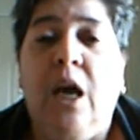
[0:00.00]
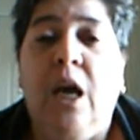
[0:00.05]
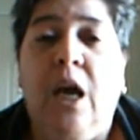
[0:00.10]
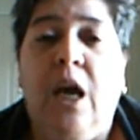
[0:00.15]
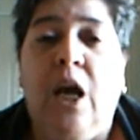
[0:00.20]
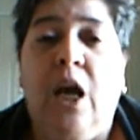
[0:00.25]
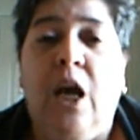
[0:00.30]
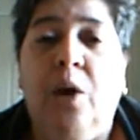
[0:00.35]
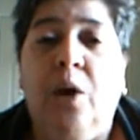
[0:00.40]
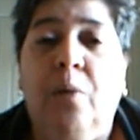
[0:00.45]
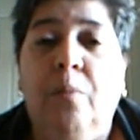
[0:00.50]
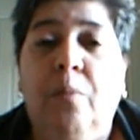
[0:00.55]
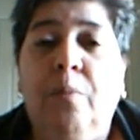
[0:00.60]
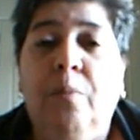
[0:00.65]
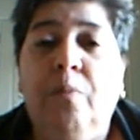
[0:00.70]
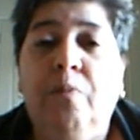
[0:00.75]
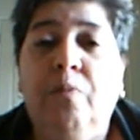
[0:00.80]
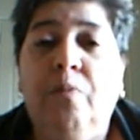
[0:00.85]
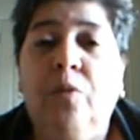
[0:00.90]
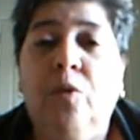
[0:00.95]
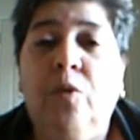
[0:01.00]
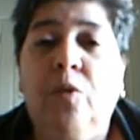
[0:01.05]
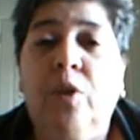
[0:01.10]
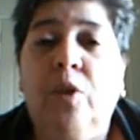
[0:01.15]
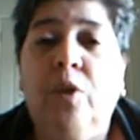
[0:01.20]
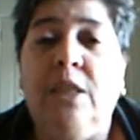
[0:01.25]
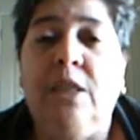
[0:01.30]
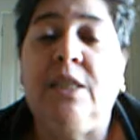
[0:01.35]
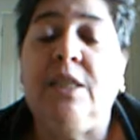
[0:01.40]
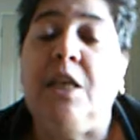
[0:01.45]
Um,
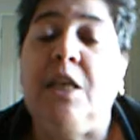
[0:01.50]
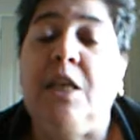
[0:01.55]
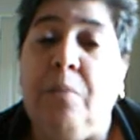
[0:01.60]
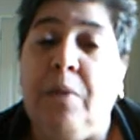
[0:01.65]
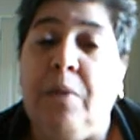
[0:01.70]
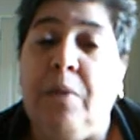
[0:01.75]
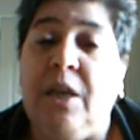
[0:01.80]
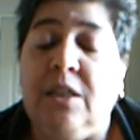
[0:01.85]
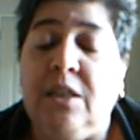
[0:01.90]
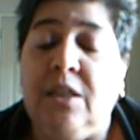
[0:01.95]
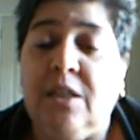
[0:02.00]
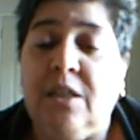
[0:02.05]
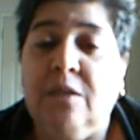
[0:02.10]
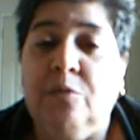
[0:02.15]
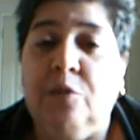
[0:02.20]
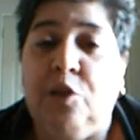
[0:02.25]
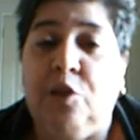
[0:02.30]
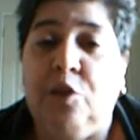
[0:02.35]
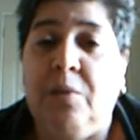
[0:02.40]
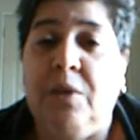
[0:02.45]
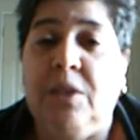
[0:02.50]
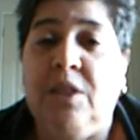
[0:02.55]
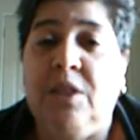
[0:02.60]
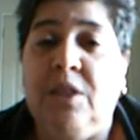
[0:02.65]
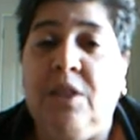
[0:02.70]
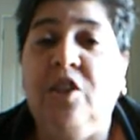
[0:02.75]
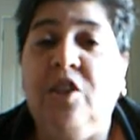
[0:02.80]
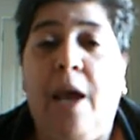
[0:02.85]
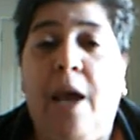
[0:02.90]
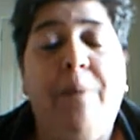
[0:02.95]
it's imminent, which means it
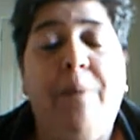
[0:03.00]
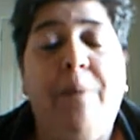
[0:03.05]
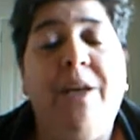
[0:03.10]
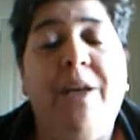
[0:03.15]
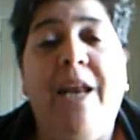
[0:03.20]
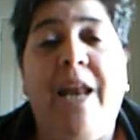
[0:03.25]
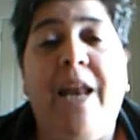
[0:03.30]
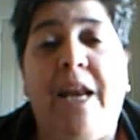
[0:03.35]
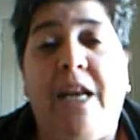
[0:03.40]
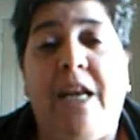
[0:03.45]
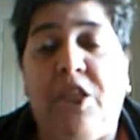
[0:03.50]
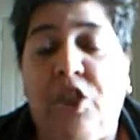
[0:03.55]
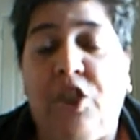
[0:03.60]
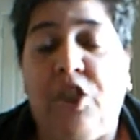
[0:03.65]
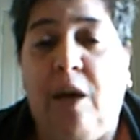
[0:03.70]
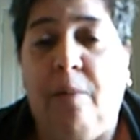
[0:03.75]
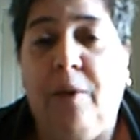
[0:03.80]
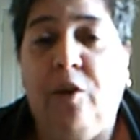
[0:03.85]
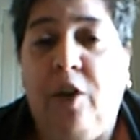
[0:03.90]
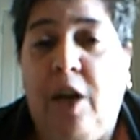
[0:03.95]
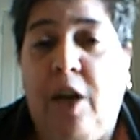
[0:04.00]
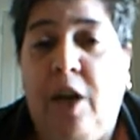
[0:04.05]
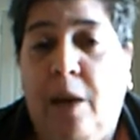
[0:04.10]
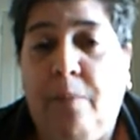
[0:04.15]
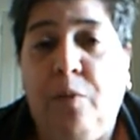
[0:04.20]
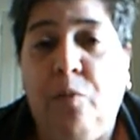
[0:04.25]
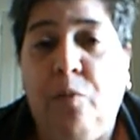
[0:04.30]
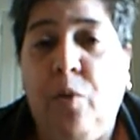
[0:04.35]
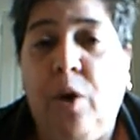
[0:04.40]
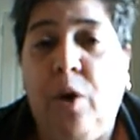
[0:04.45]
could happen at any time. It could
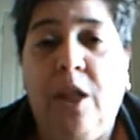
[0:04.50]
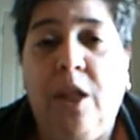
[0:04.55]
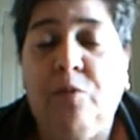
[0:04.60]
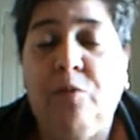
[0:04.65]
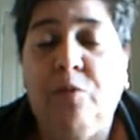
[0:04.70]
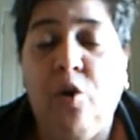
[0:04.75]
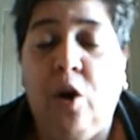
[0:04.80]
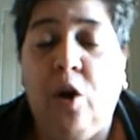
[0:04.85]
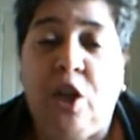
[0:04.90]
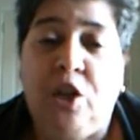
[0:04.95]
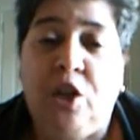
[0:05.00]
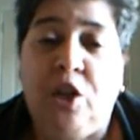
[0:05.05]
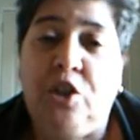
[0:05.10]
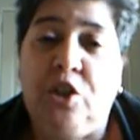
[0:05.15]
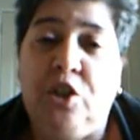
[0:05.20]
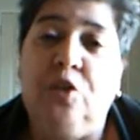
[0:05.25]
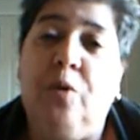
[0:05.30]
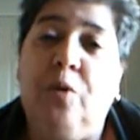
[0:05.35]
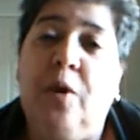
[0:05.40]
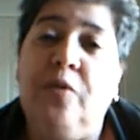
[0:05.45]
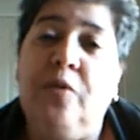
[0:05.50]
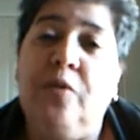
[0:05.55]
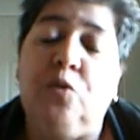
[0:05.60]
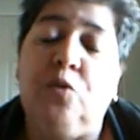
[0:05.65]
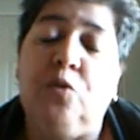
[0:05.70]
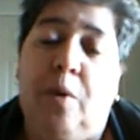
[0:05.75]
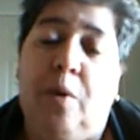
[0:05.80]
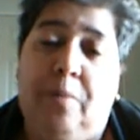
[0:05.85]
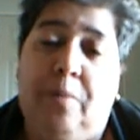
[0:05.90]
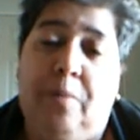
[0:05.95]
happen while I'm talking to you on this
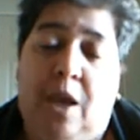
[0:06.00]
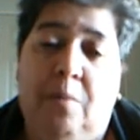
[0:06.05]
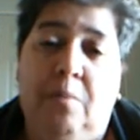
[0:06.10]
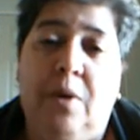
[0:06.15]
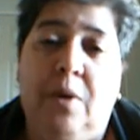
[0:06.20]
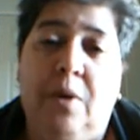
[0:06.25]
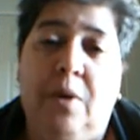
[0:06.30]
webcam.